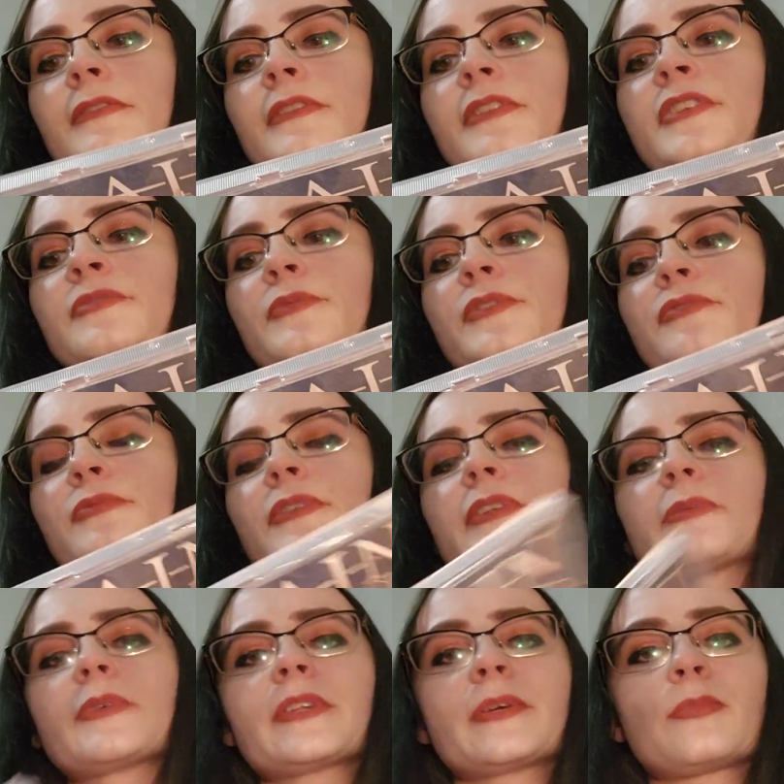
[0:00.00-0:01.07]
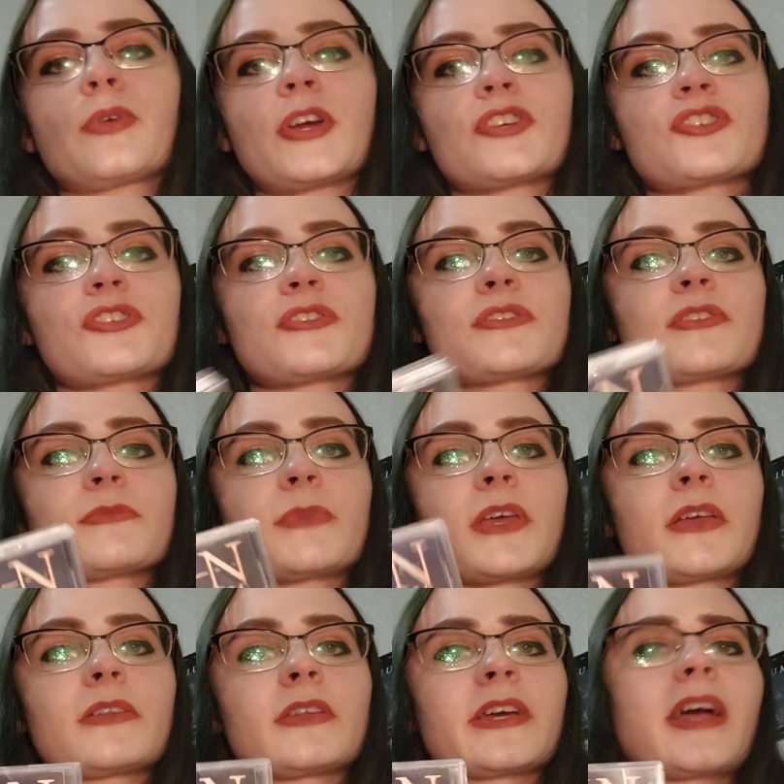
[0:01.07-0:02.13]
This one's really, really precious to me.
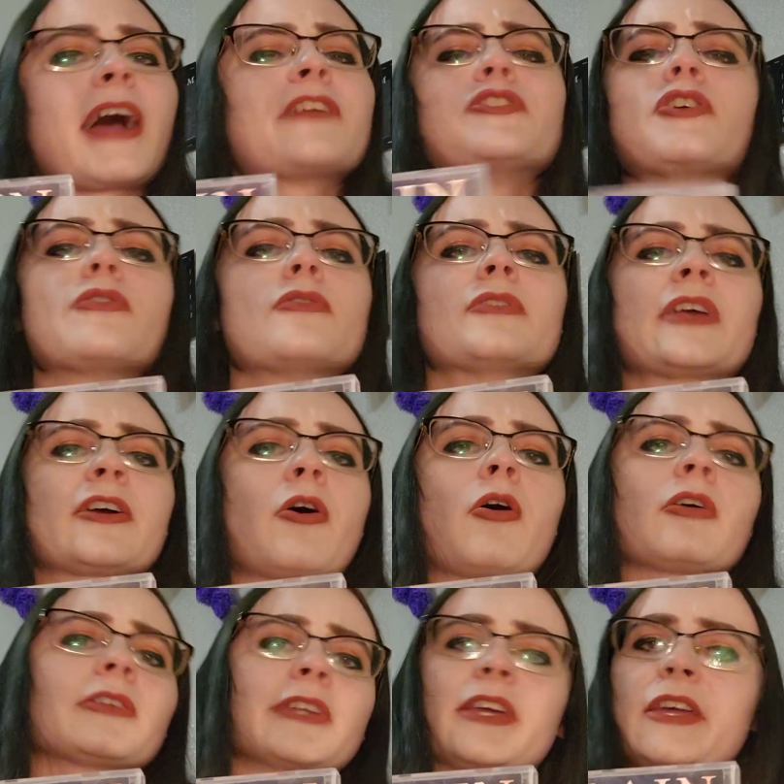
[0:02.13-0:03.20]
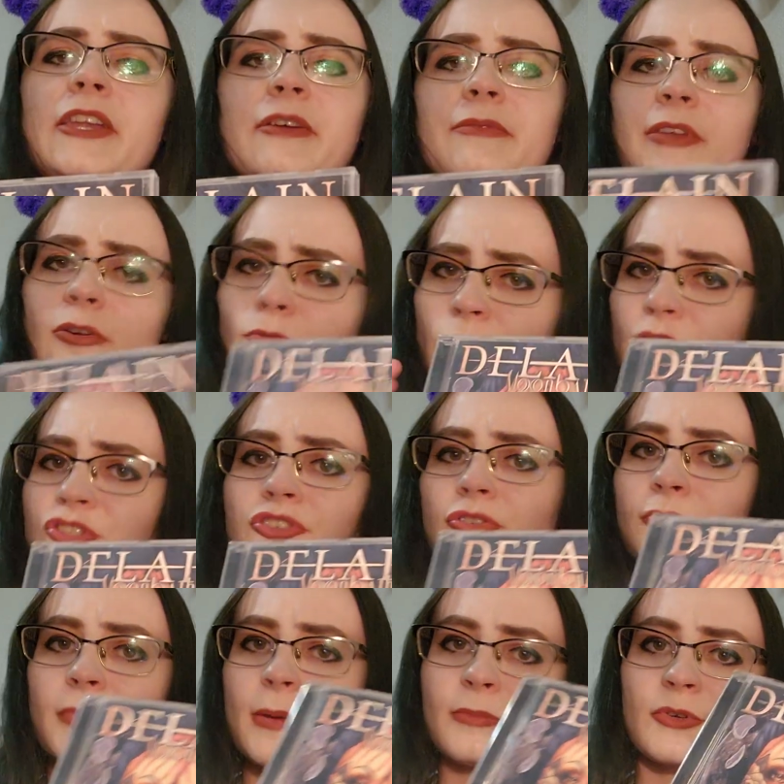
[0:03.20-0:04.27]
I know, hardly any of the original
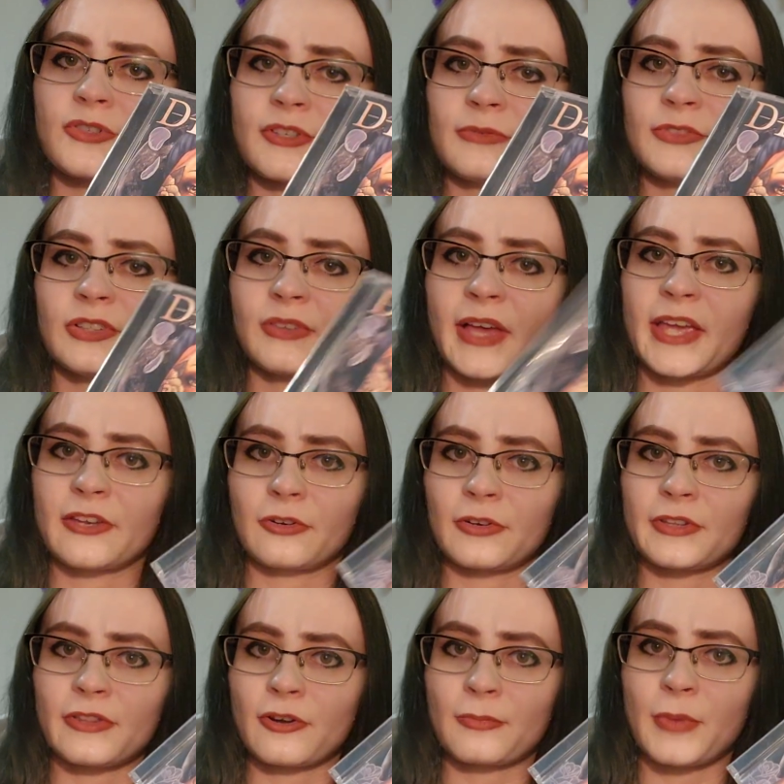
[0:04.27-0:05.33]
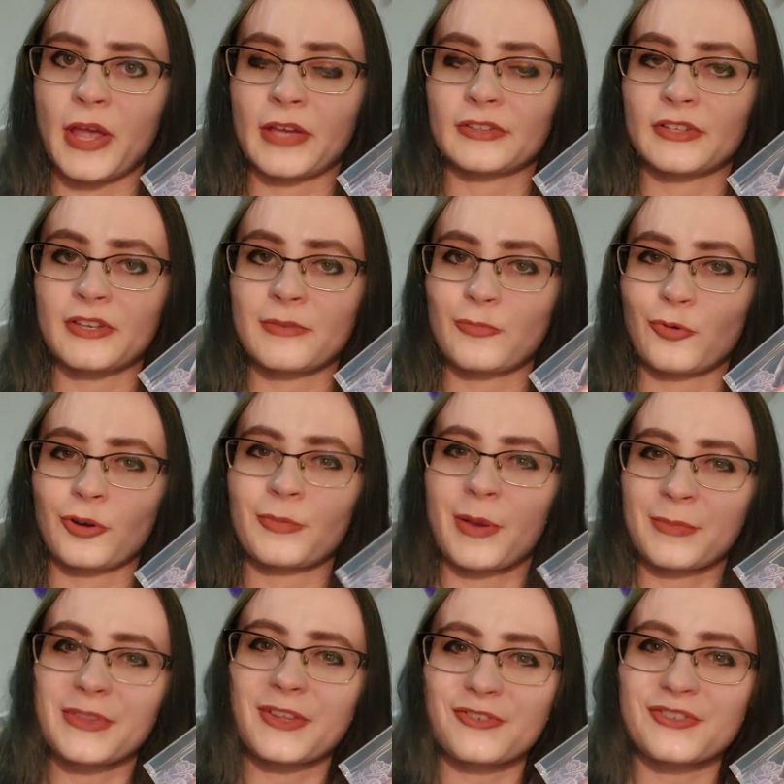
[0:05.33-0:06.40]
members of Delane are in their band anymore. I
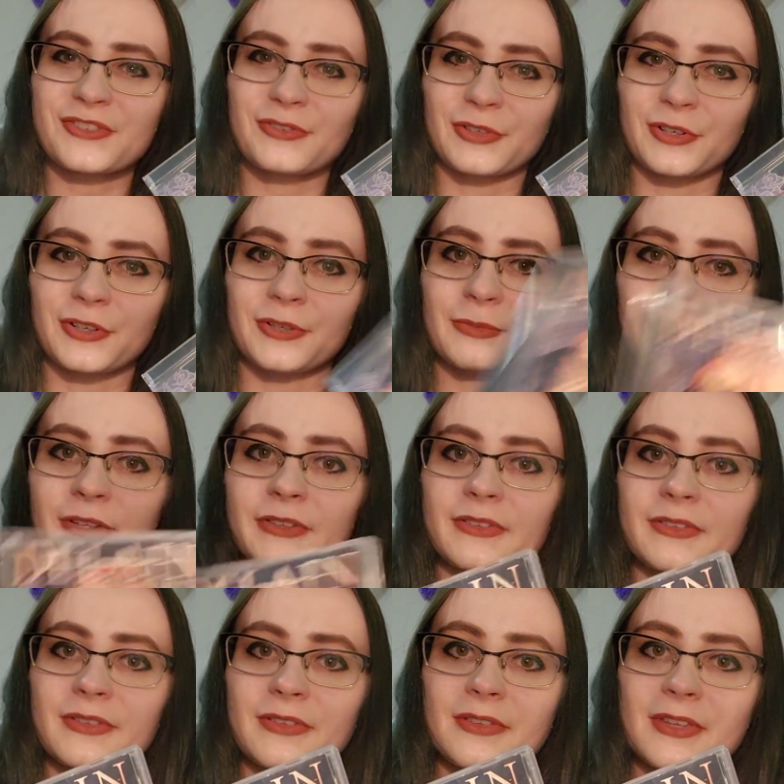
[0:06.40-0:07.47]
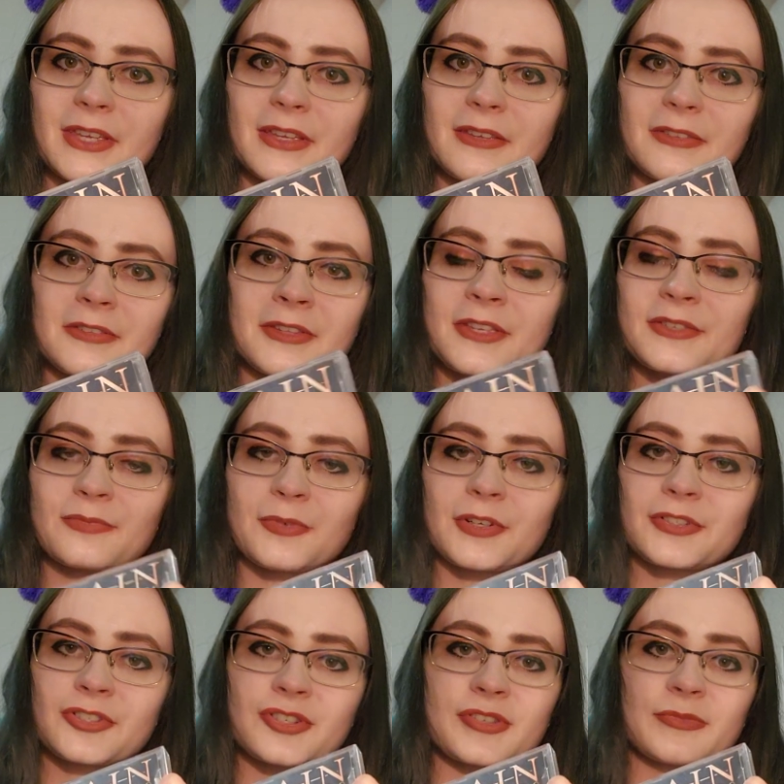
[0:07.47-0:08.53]
mean, they're still good, but this
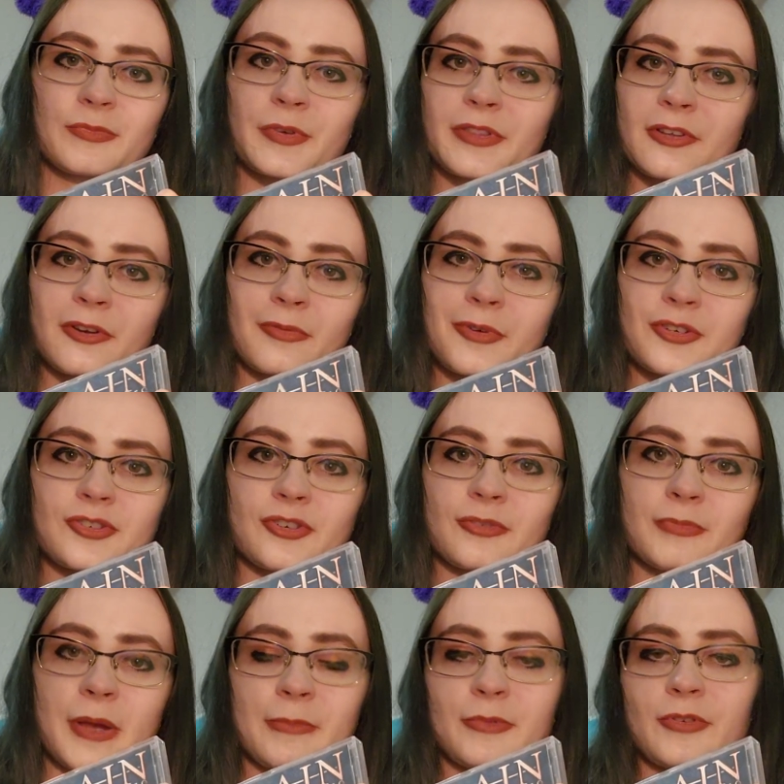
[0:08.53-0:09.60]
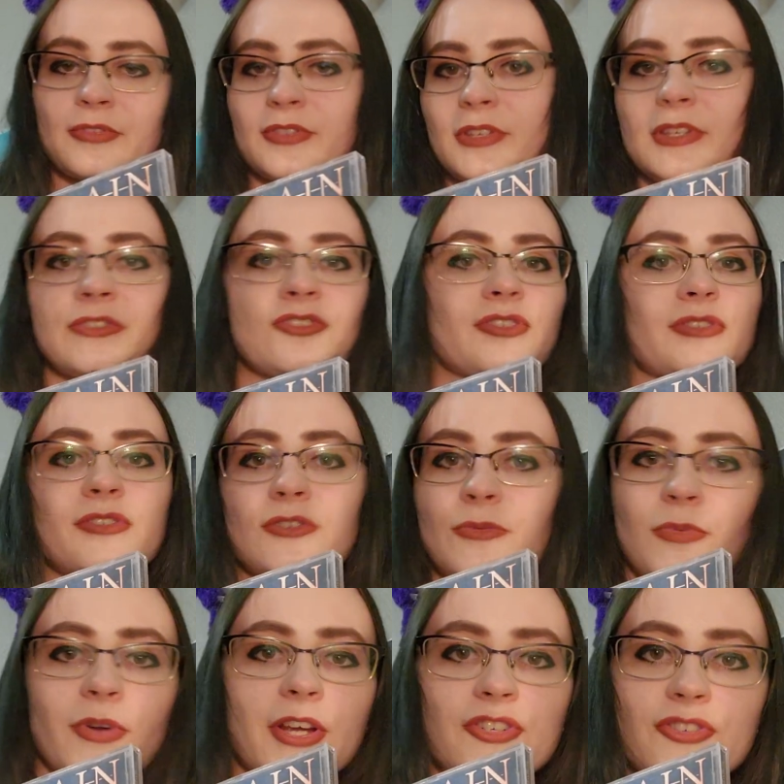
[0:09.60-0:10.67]
one, just with their original members, it's just so
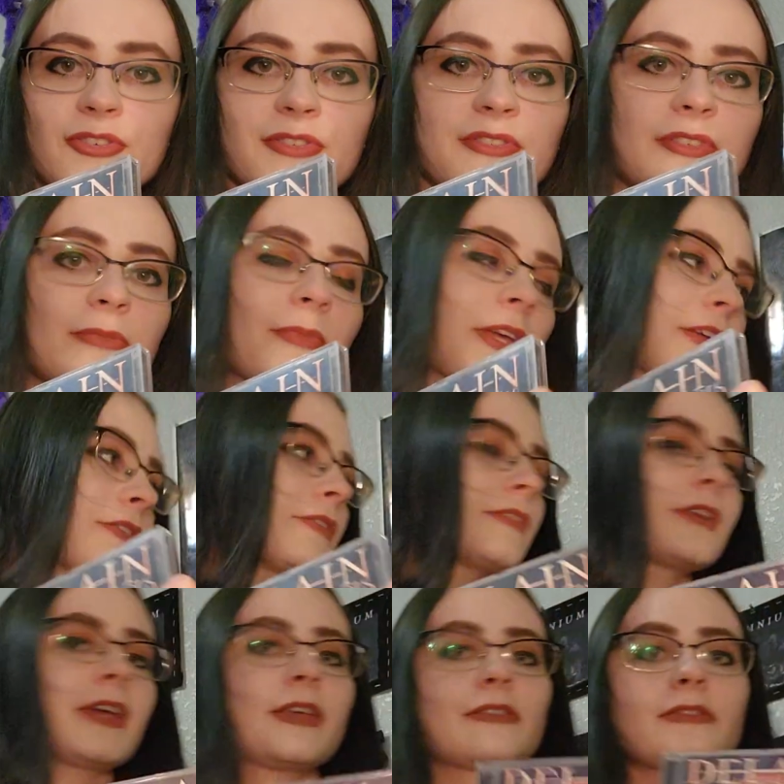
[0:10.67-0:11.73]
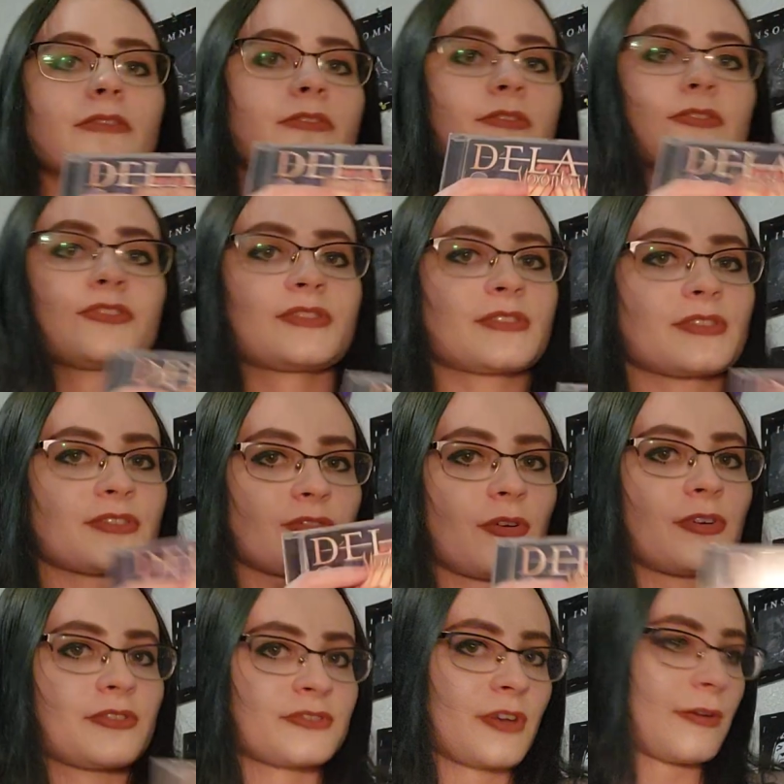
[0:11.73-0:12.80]
precious to me. And just the
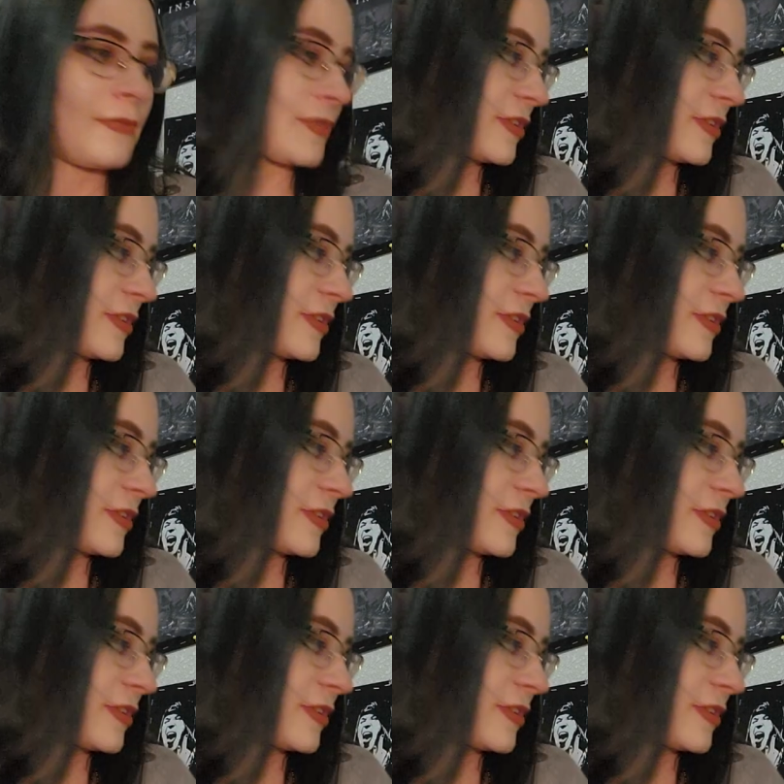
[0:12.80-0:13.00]
songs off of